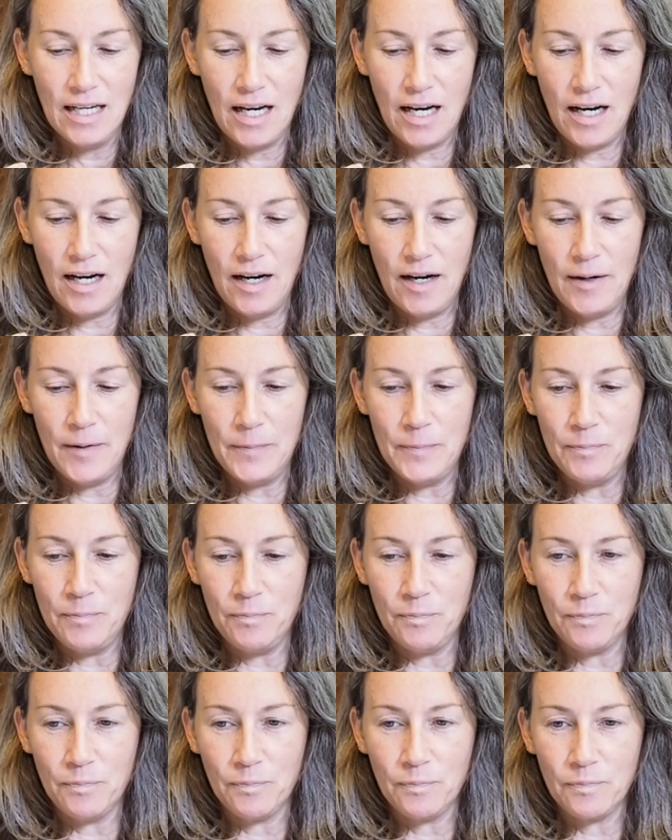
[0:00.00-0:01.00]

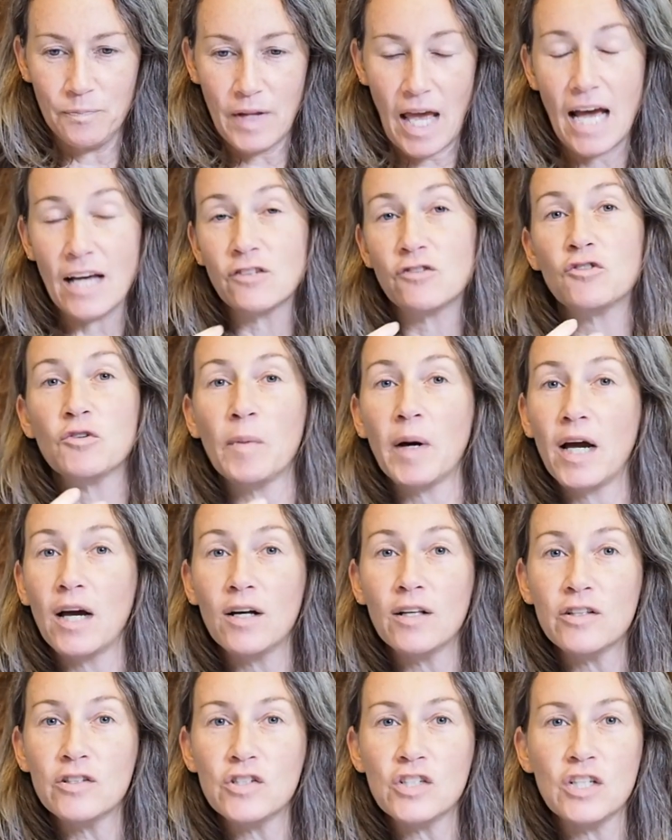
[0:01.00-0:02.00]
Um,
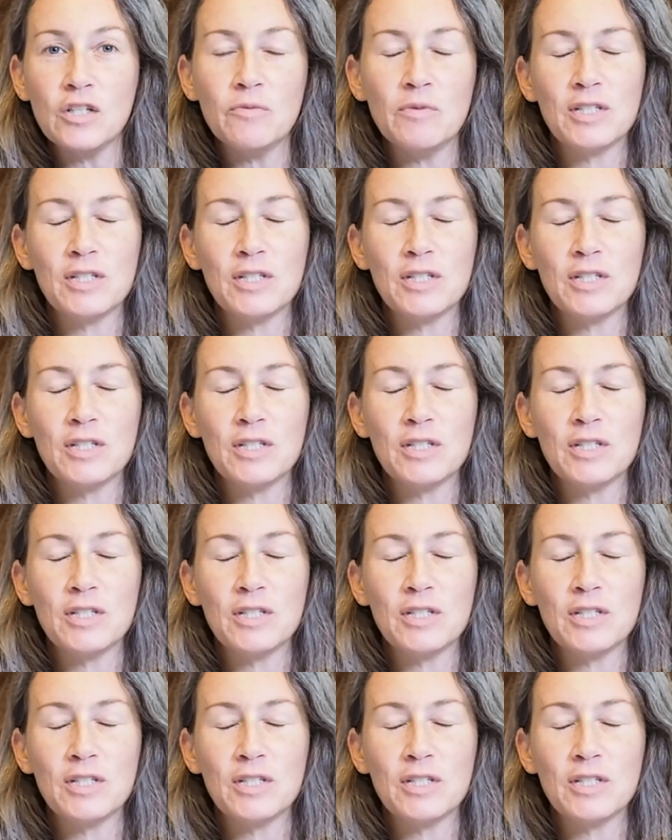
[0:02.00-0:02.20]
astrobiology,